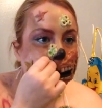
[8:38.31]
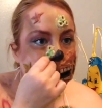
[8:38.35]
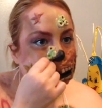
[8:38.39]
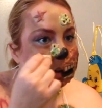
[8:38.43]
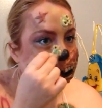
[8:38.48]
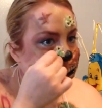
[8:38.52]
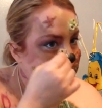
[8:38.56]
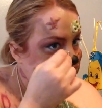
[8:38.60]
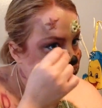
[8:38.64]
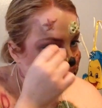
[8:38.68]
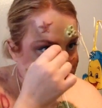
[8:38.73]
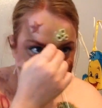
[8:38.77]

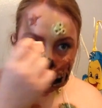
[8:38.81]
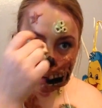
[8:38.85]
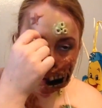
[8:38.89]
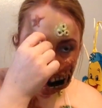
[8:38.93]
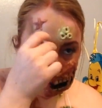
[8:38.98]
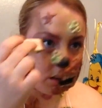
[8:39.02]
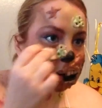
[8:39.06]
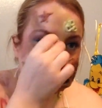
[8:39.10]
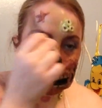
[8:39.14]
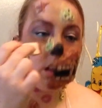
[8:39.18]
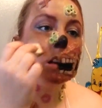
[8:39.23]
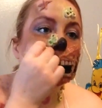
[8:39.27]
So the
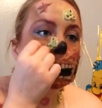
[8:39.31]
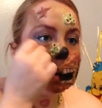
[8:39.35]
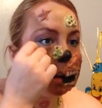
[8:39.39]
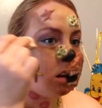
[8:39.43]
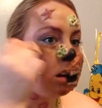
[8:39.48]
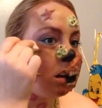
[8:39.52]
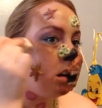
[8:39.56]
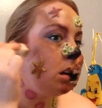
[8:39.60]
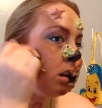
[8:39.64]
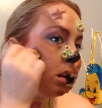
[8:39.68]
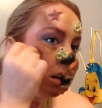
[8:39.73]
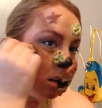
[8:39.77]
whole aim of
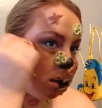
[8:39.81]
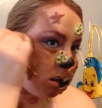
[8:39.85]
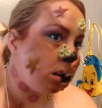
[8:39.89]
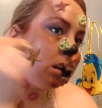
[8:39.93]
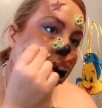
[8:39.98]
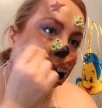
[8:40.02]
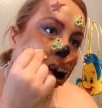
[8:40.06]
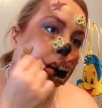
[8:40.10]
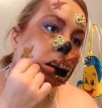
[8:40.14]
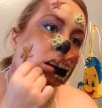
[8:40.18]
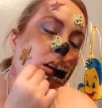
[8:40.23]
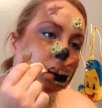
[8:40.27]
this
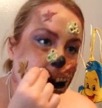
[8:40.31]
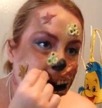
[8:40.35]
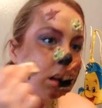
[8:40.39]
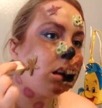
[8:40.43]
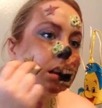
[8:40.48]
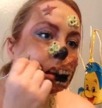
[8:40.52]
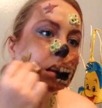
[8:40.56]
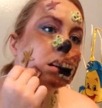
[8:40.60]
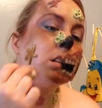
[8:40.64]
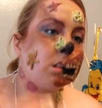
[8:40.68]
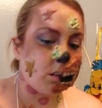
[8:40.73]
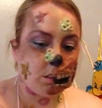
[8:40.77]
look is to
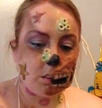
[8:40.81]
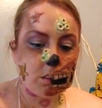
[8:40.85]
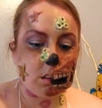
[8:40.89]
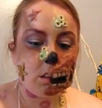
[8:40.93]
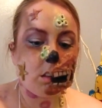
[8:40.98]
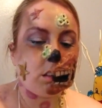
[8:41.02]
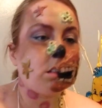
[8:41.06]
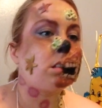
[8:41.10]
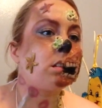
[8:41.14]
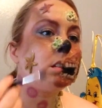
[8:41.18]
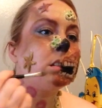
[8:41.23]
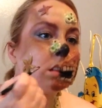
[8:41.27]
basically
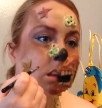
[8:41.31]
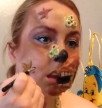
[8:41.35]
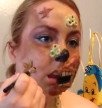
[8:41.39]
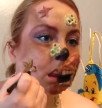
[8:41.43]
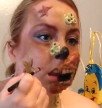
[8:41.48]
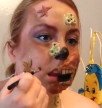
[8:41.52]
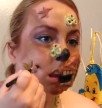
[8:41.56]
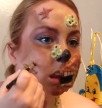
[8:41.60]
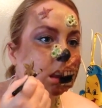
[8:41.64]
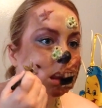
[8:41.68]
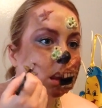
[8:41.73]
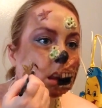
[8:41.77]
look
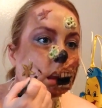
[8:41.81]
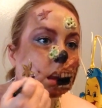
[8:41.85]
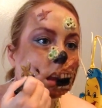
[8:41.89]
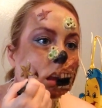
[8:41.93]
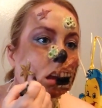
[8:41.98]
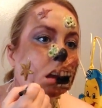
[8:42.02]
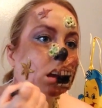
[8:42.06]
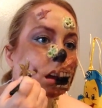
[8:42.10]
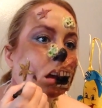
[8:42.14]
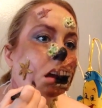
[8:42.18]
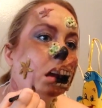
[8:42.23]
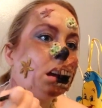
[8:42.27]

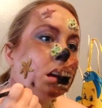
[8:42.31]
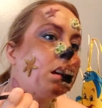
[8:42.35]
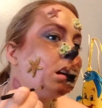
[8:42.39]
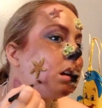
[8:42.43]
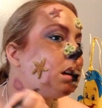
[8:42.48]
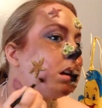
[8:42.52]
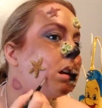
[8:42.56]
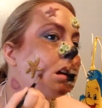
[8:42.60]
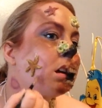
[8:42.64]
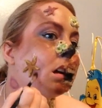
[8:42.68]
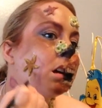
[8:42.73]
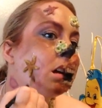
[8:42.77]
sunken
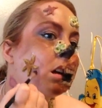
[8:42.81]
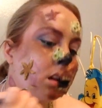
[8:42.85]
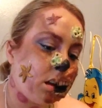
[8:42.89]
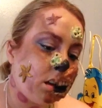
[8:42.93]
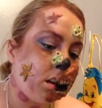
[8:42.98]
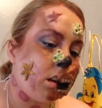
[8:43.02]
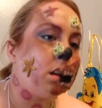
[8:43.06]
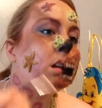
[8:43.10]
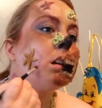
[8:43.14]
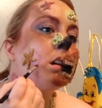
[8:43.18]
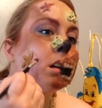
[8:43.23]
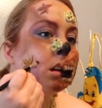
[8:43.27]
in
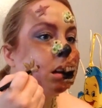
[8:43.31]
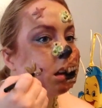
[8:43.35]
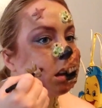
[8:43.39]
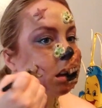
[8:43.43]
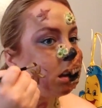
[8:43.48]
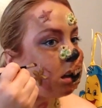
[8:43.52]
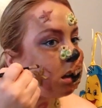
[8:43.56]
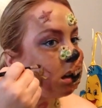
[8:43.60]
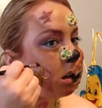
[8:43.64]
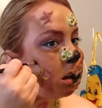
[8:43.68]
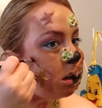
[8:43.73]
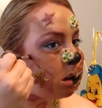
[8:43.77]
and
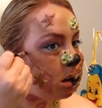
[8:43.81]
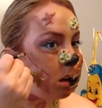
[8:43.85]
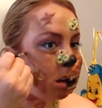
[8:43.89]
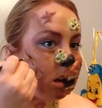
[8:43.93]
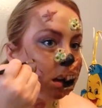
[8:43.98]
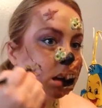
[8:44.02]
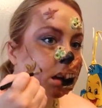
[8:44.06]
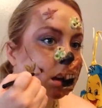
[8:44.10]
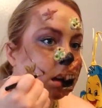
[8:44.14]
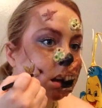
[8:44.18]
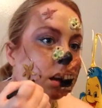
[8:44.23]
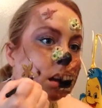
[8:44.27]

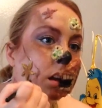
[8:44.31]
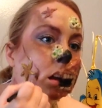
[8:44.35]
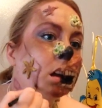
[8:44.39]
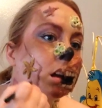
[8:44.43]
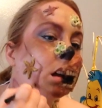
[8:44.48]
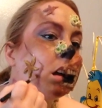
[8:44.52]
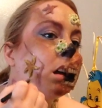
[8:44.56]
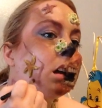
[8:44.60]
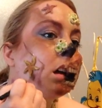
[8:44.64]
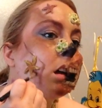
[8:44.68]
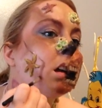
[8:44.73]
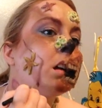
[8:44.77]

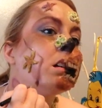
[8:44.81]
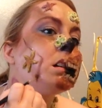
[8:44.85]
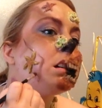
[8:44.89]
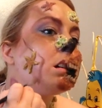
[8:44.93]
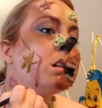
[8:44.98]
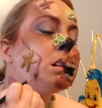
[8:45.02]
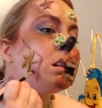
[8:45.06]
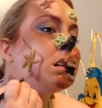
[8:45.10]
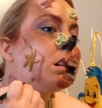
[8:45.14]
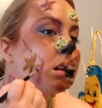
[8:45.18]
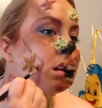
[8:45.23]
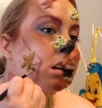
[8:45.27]
famished.
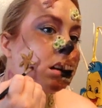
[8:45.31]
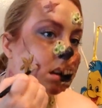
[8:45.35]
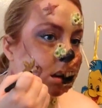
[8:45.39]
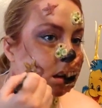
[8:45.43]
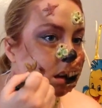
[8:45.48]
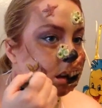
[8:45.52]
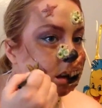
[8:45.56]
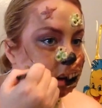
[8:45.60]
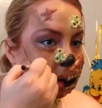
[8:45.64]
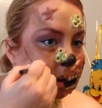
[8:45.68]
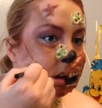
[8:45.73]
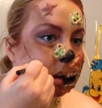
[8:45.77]

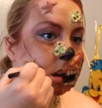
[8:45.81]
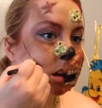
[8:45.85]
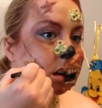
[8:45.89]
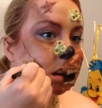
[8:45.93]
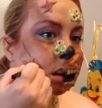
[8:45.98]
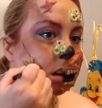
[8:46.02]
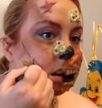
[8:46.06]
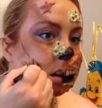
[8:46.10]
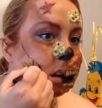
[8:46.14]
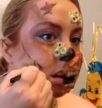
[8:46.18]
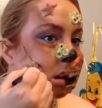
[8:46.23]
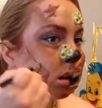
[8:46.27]
She's not
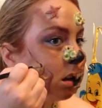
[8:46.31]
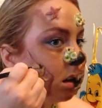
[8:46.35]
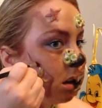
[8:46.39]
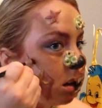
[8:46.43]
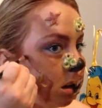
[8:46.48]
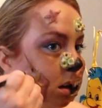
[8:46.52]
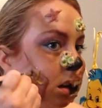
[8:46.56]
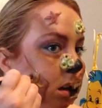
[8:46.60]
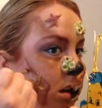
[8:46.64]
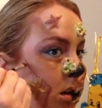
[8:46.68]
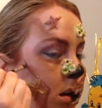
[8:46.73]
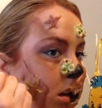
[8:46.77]
really a
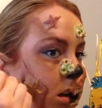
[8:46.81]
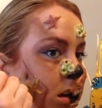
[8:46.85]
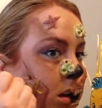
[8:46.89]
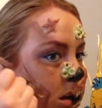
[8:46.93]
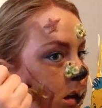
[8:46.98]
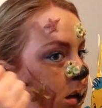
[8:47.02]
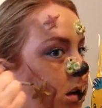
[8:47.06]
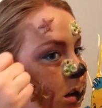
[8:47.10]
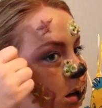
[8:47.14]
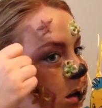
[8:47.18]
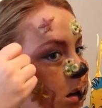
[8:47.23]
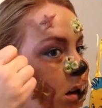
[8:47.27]

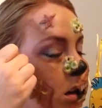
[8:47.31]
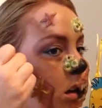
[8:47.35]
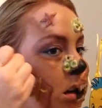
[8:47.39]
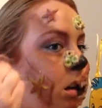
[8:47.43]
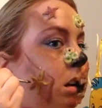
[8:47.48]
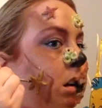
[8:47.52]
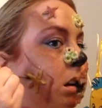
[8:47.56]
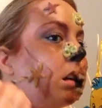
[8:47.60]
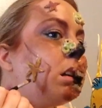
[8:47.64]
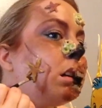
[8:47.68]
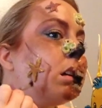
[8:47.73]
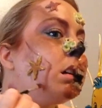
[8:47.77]
zombie
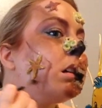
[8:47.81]
yet,